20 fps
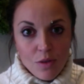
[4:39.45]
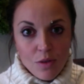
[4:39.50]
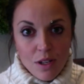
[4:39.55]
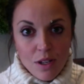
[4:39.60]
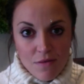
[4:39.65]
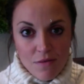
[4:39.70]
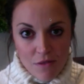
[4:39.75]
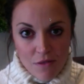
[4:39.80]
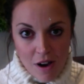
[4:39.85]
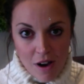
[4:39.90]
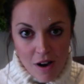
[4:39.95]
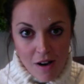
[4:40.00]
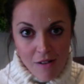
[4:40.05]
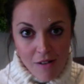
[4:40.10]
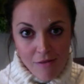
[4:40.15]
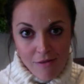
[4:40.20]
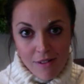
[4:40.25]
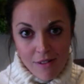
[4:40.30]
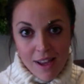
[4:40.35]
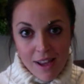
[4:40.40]

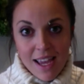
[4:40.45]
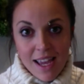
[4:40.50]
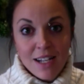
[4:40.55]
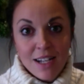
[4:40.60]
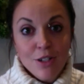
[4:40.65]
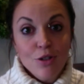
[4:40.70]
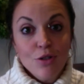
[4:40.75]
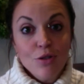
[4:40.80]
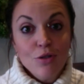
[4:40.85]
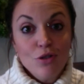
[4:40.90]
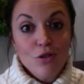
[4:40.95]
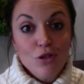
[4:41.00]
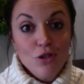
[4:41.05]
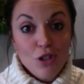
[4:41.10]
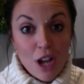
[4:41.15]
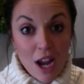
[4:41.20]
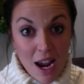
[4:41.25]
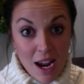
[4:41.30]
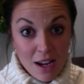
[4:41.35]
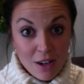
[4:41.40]
evolve and to
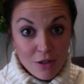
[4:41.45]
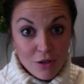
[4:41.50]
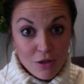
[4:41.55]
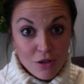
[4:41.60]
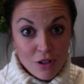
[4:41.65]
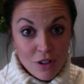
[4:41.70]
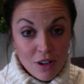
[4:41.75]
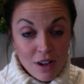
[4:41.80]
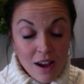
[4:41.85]
change.